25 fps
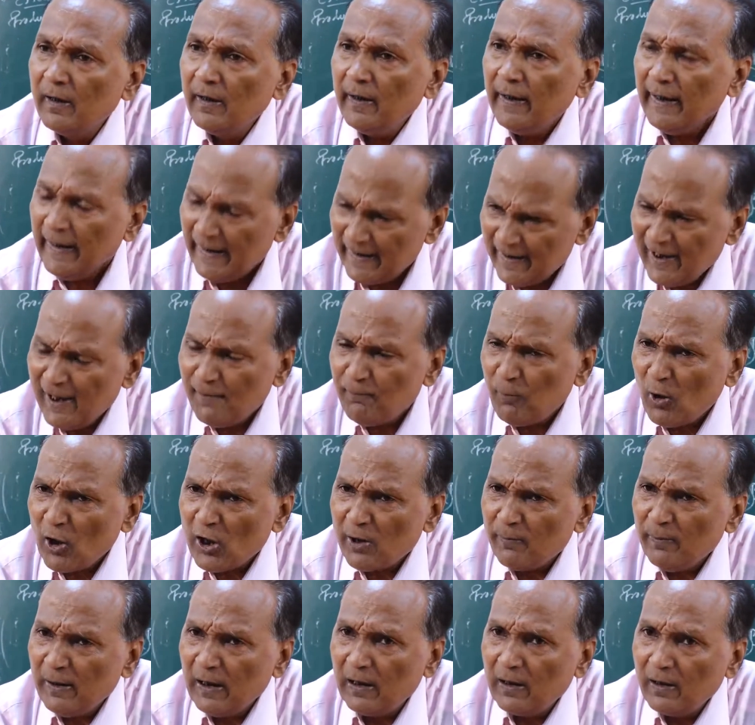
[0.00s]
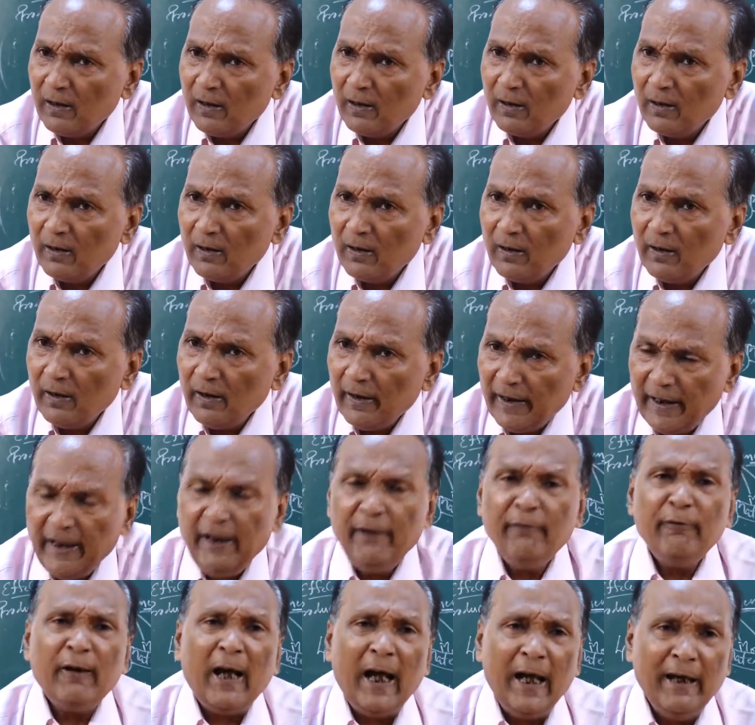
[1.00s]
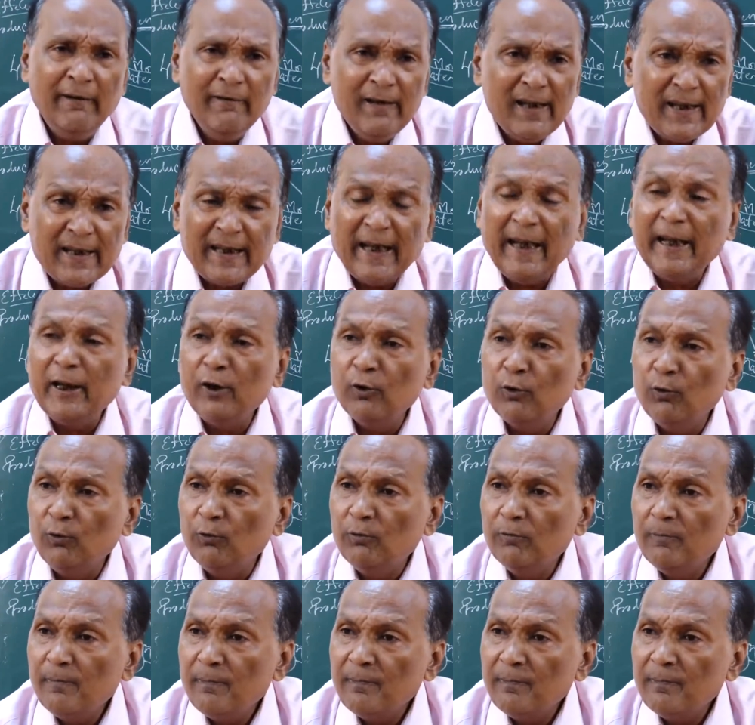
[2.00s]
Is it possible? If I will say you